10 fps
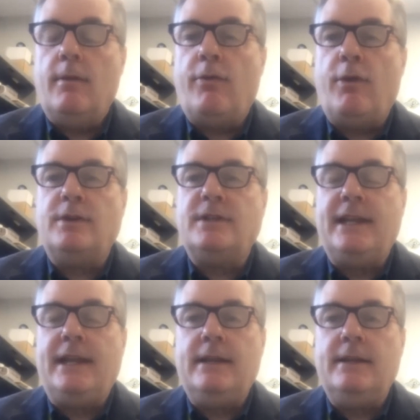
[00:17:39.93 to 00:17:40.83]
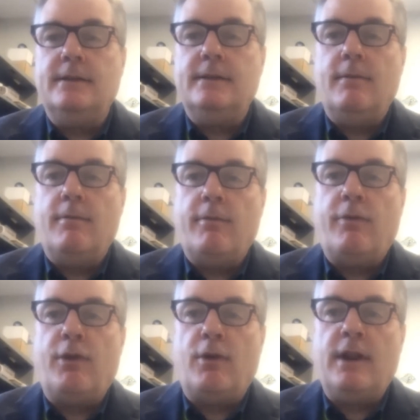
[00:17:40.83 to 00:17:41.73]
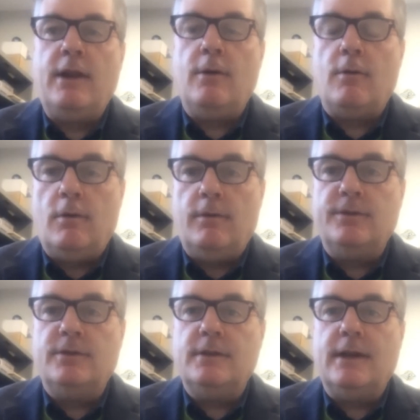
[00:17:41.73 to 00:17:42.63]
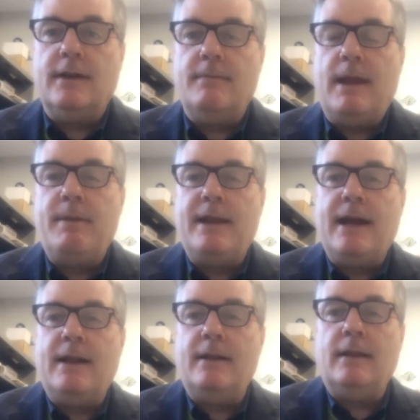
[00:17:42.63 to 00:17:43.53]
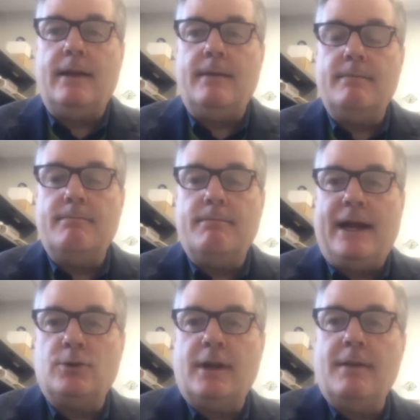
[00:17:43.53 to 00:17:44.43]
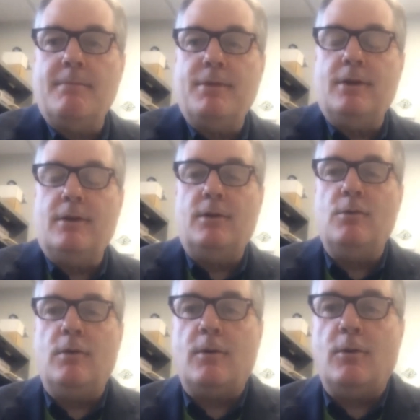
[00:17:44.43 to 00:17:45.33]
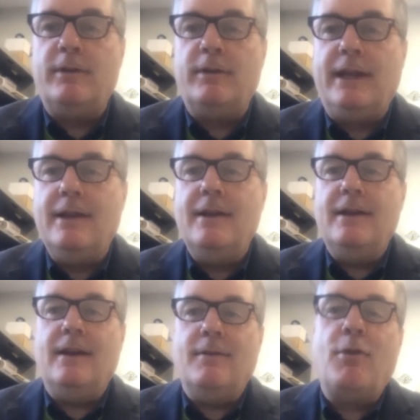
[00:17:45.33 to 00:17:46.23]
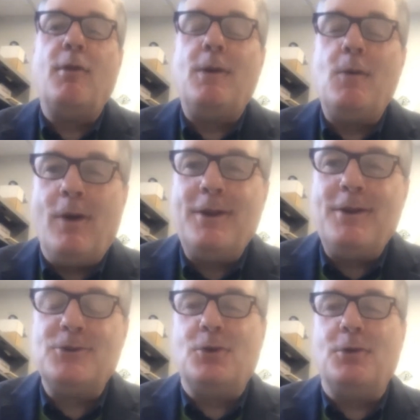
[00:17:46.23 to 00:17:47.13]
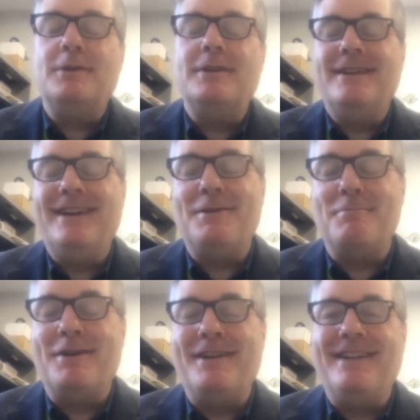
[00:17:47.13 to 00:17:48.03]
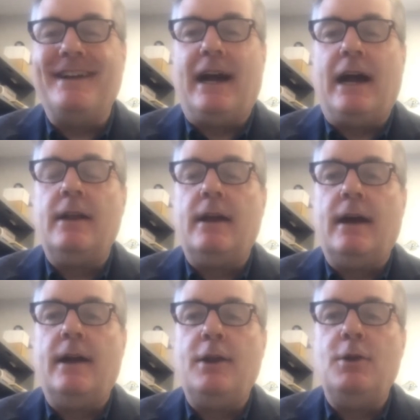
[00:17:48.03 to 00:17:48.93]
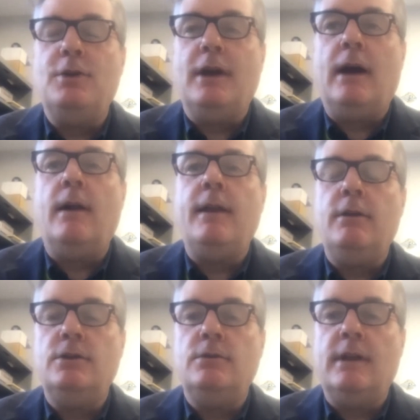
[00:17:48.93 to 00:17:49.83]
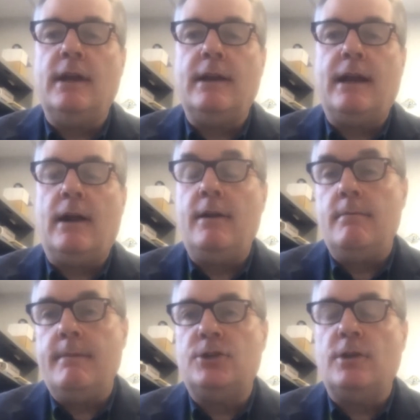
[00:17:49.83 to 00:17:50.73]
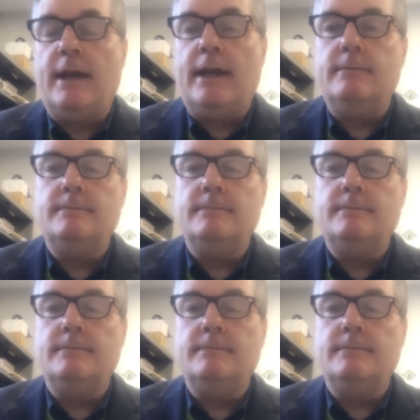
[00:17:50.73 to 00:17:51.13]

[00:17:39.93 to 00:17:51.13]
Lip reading: 13 to 30-year-olds, maybe not like Patrick and Bill, who are only 31 years old. But how do you do that, and how do you measure that?